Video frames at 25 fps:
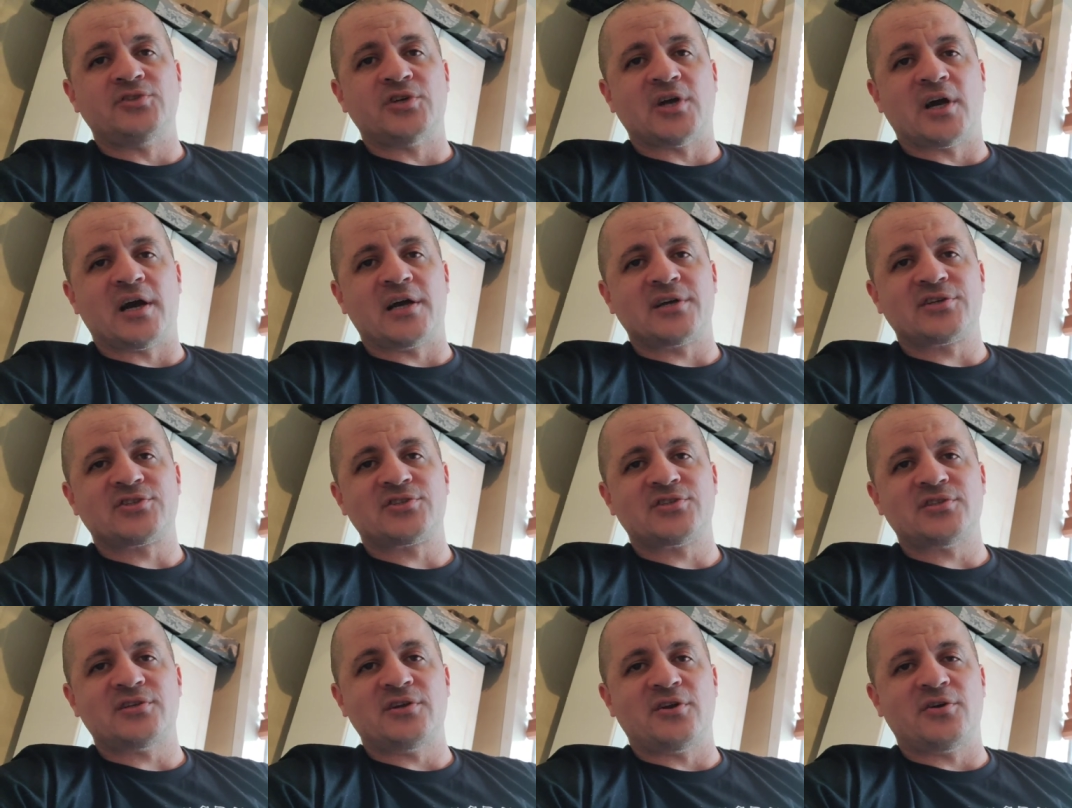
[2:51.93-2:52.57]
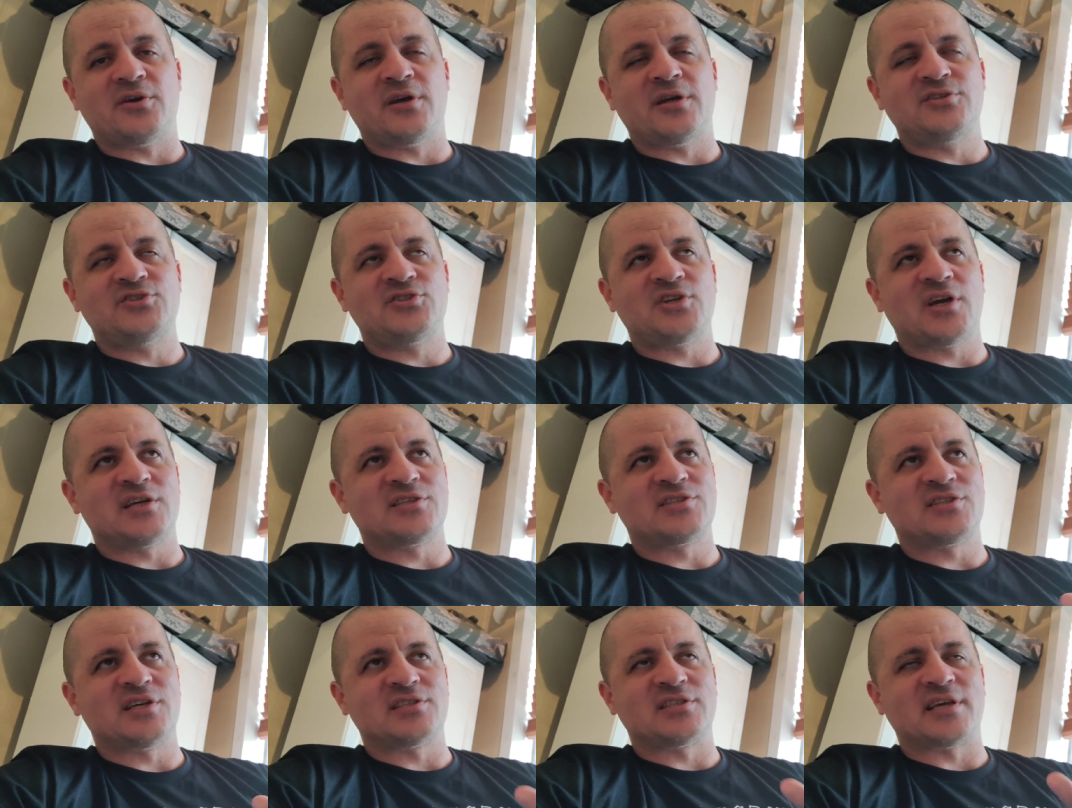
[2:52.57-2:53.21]
Josh, you know, and
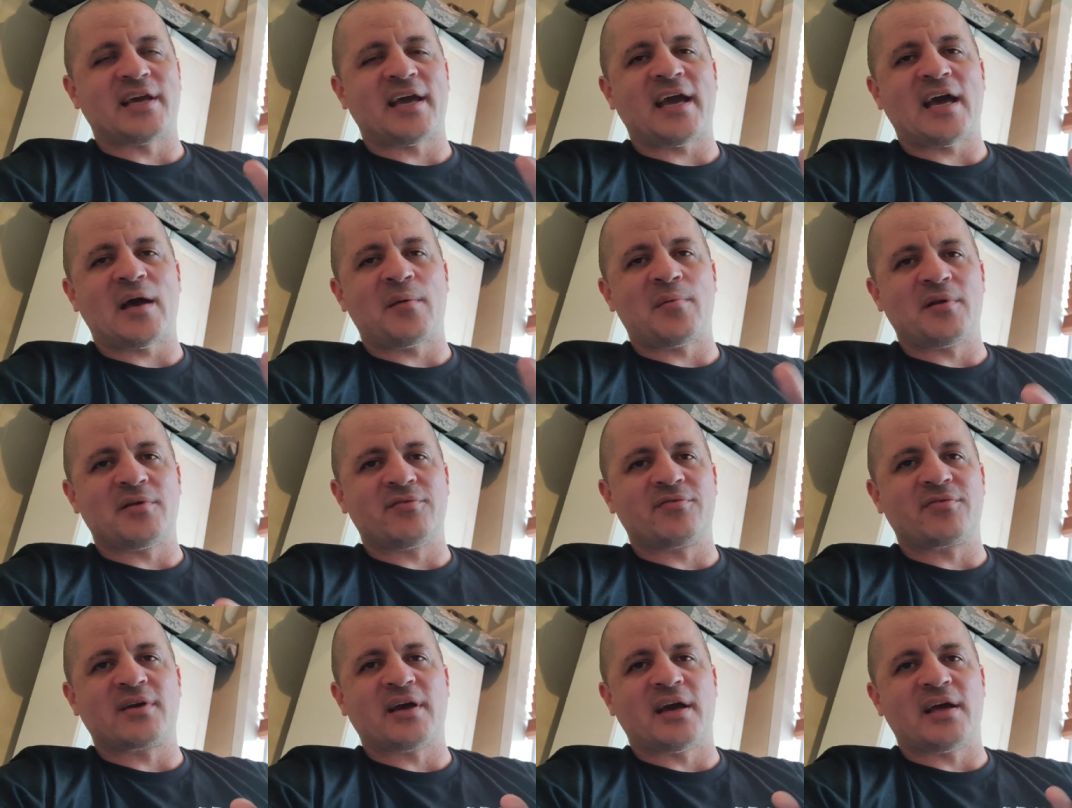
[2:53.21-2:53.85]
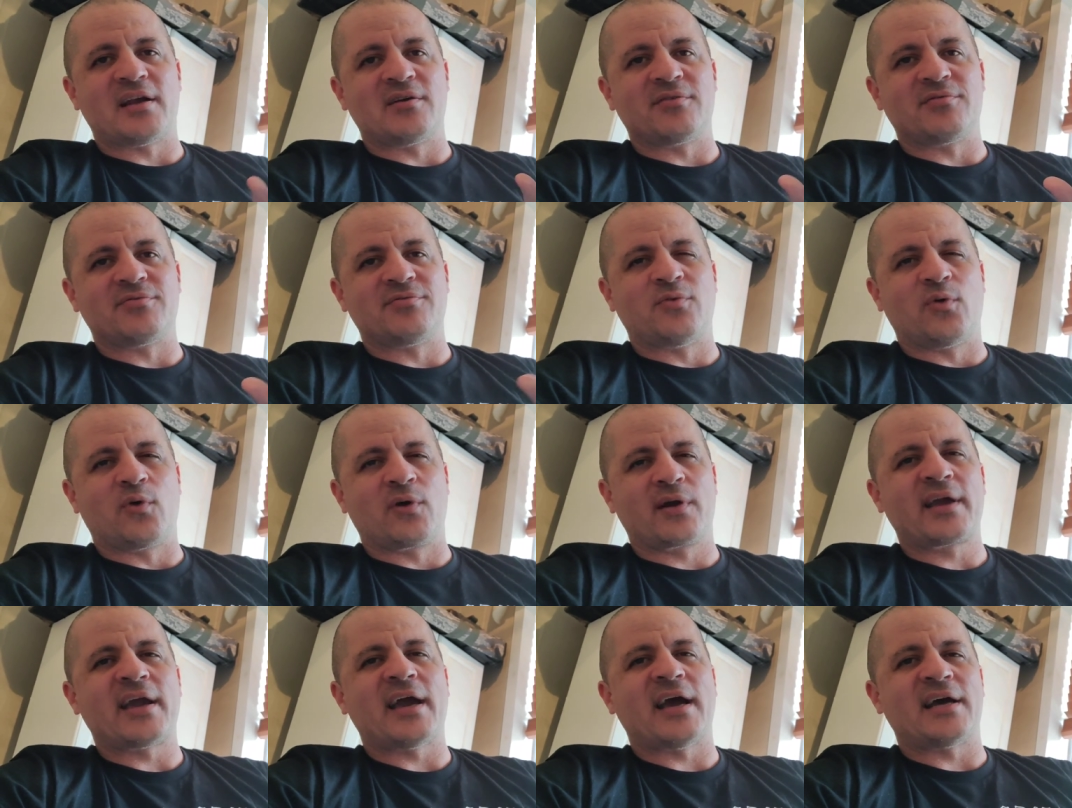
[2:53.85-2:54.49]
Josh has a habit of kind of
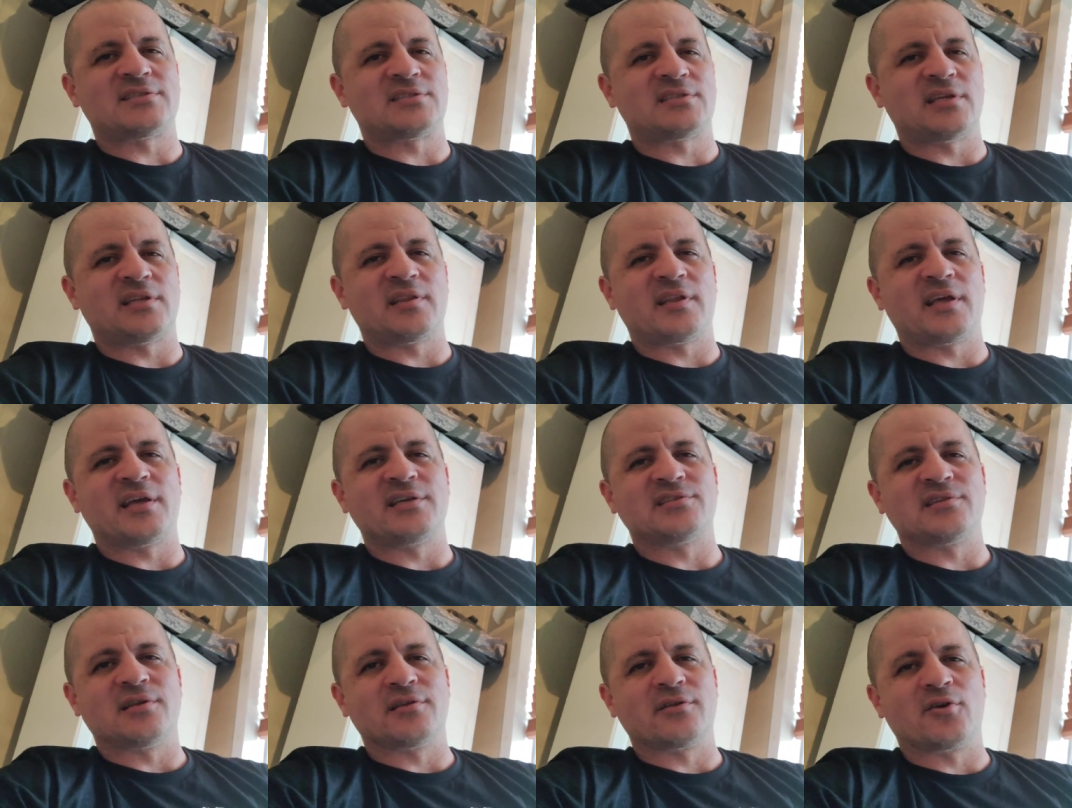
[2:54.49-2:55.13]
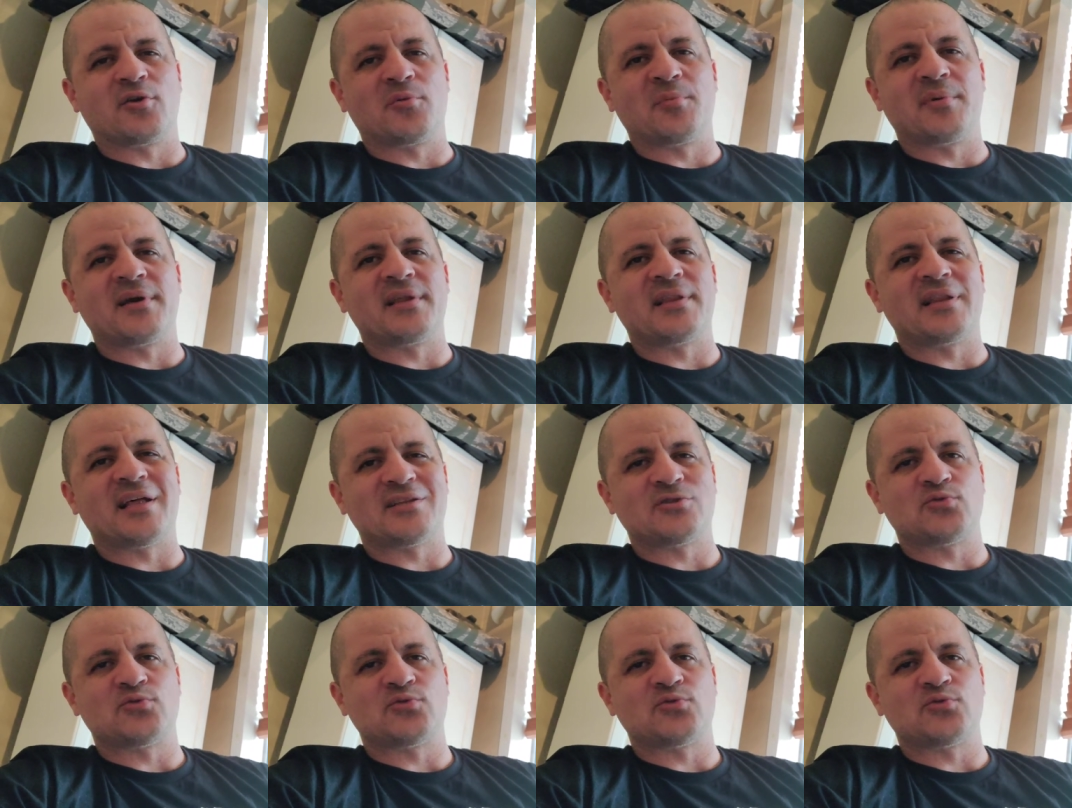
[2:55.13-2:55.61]
forecasting things a little bit.